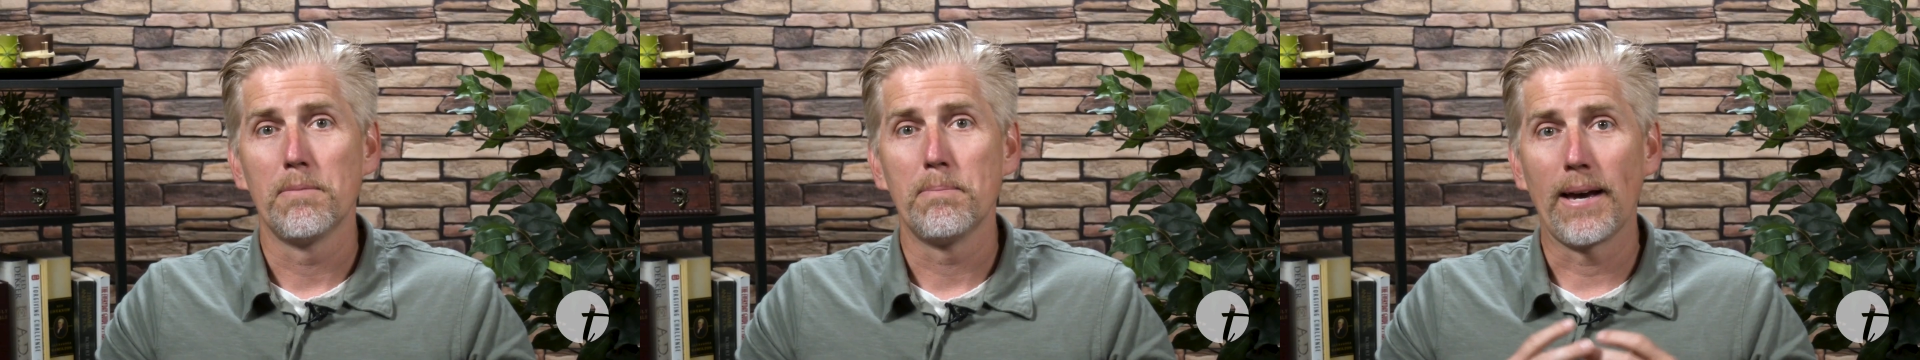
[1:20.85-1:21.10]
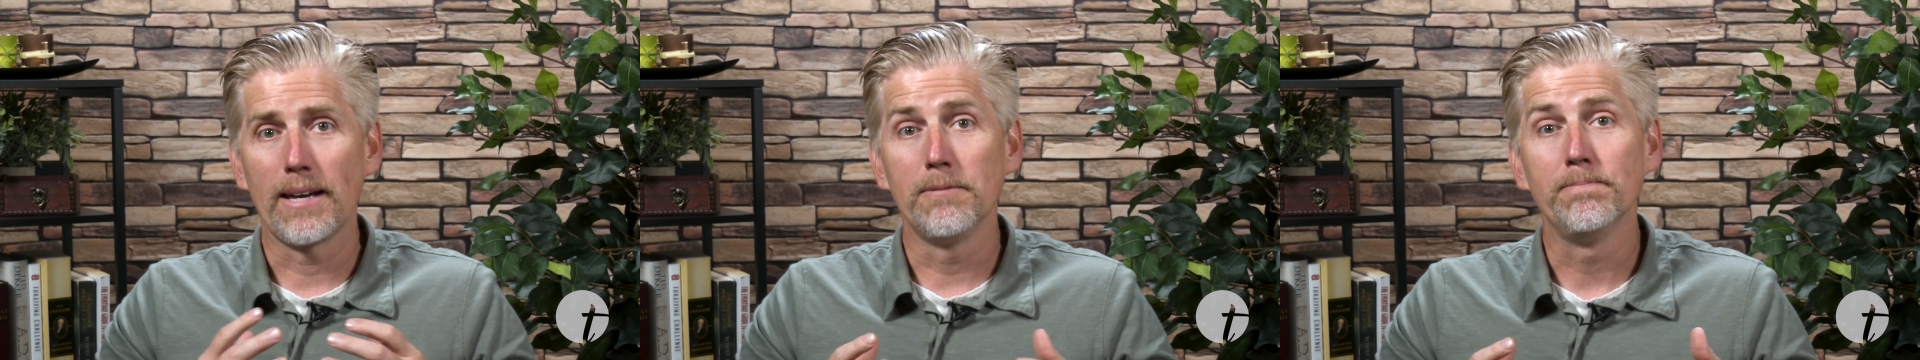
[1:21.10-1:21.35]

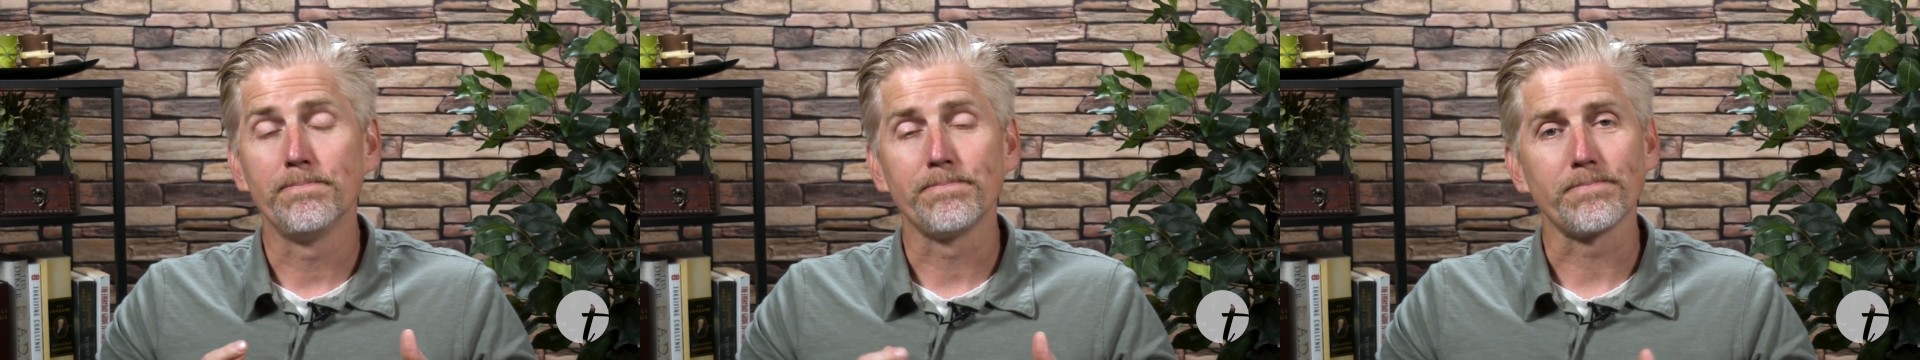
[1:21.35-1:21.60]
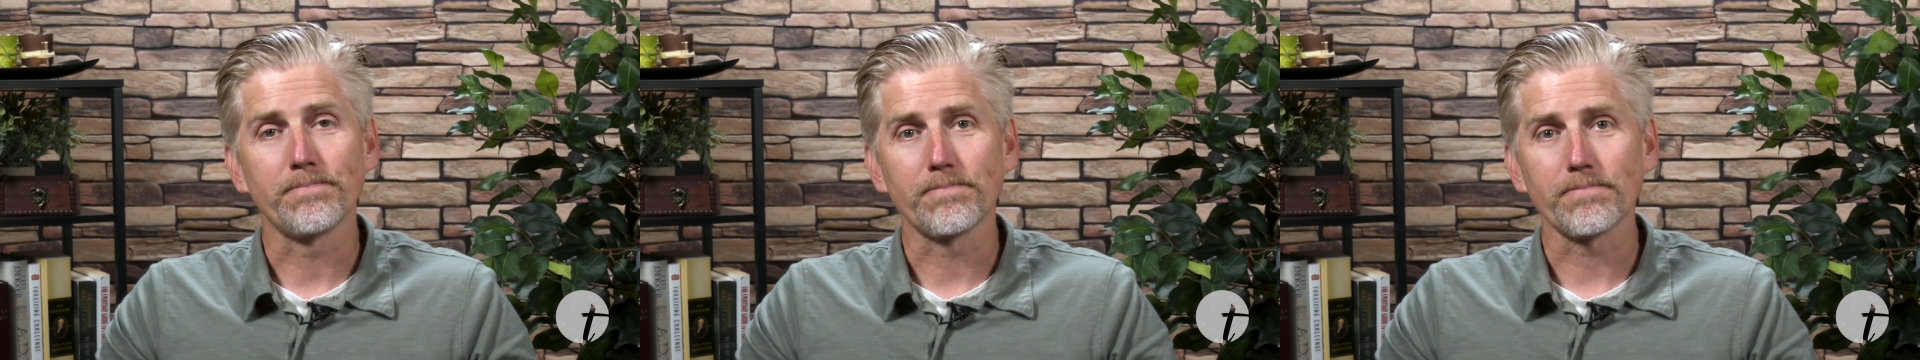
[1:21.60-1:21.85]
Men,
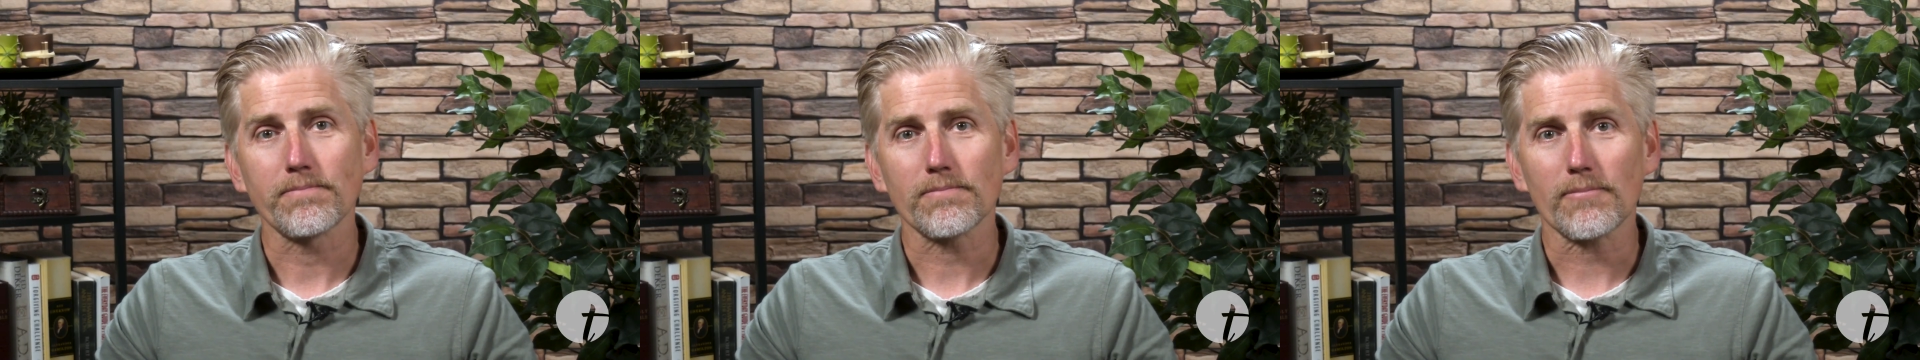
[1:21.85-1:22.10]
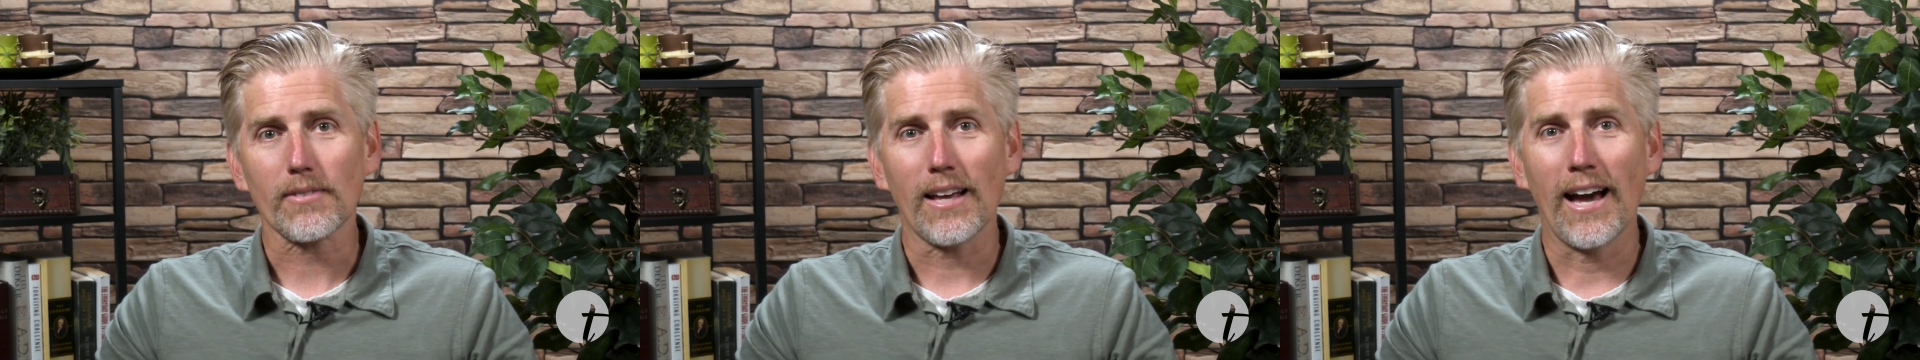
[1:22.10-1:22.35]

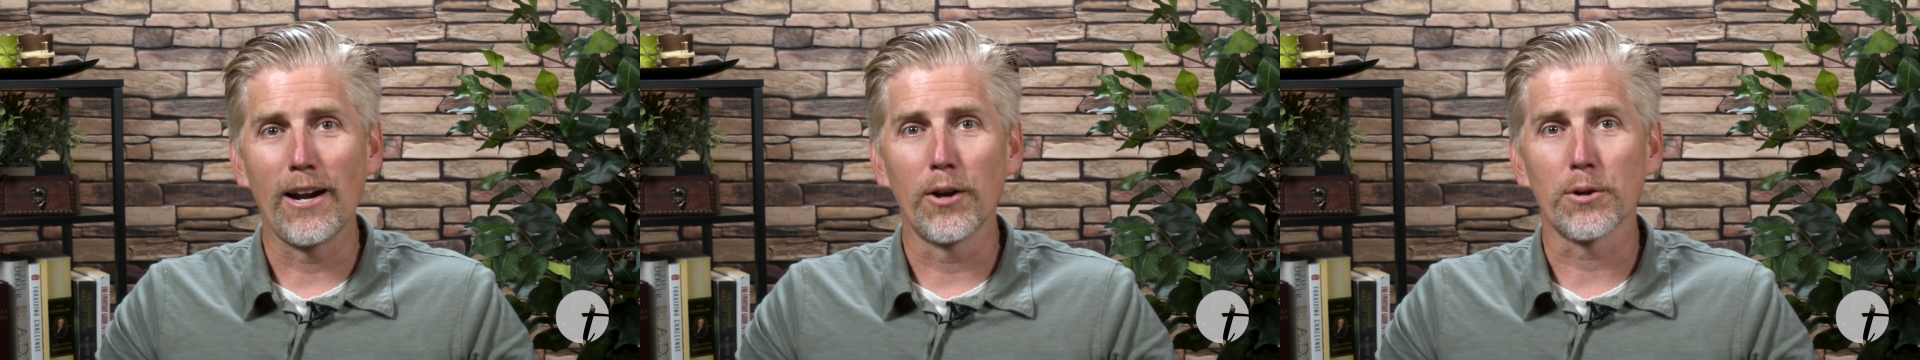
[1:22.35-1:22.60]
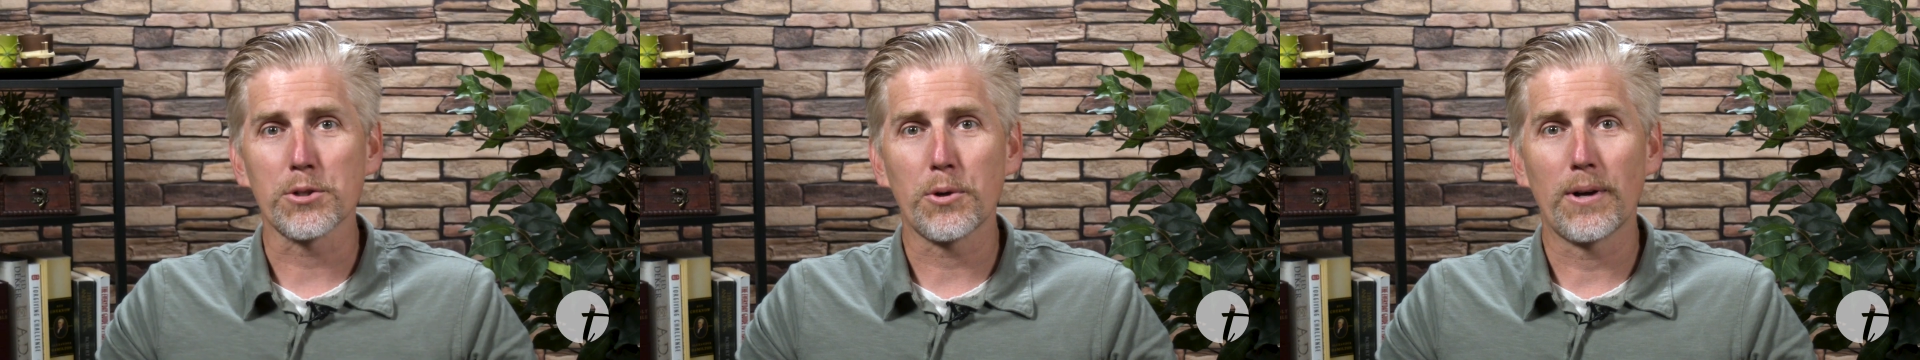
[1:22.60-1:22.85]
I don't
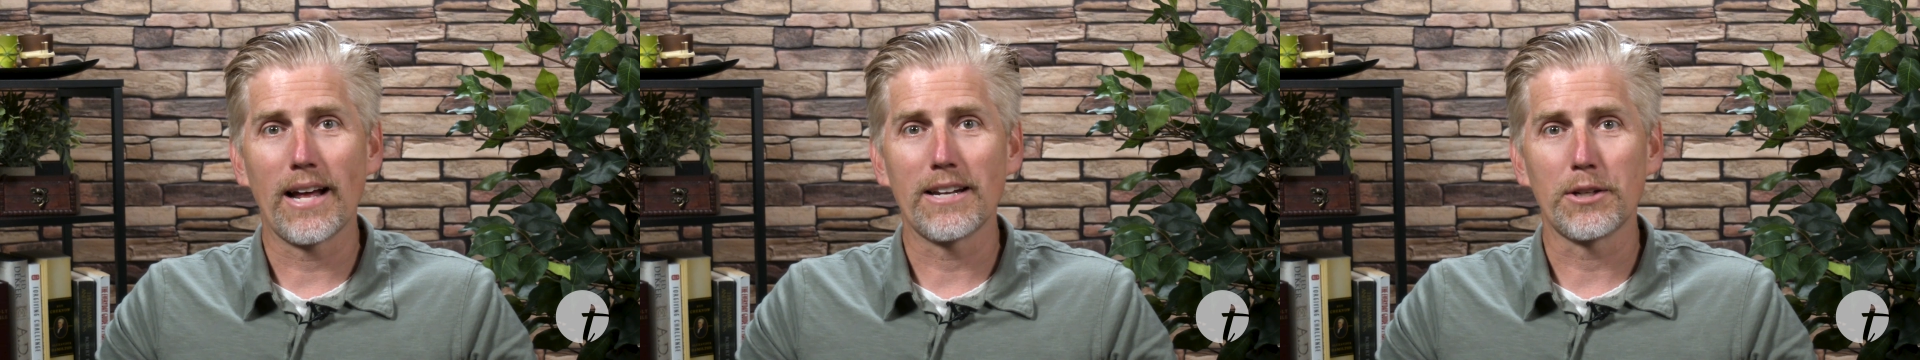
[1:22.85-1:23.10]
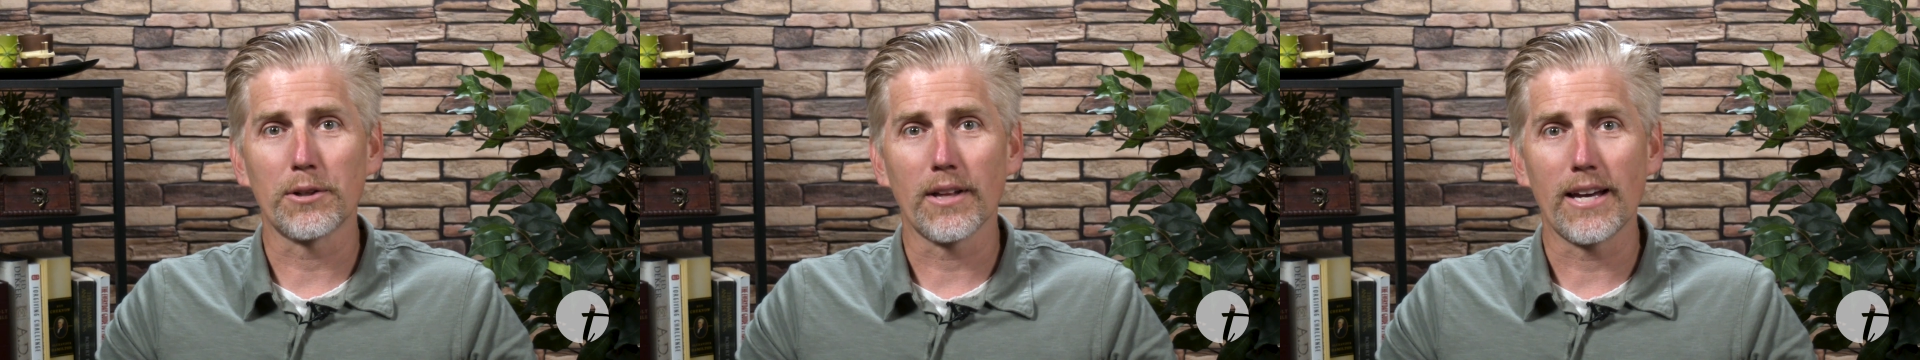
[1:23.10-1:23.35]
know what's going on
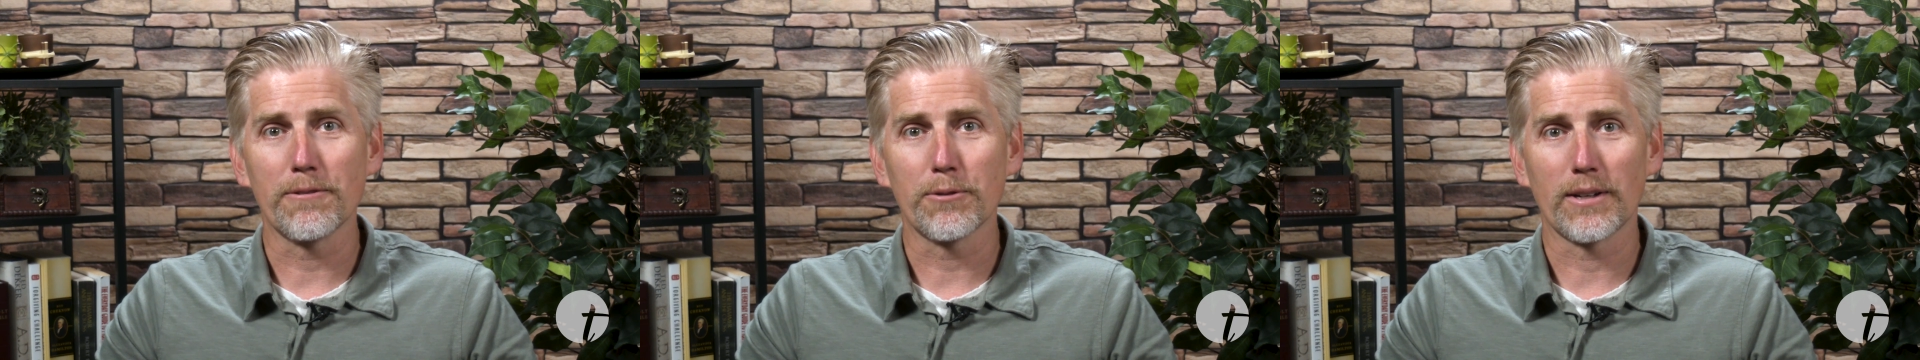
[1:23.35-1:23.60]
in your life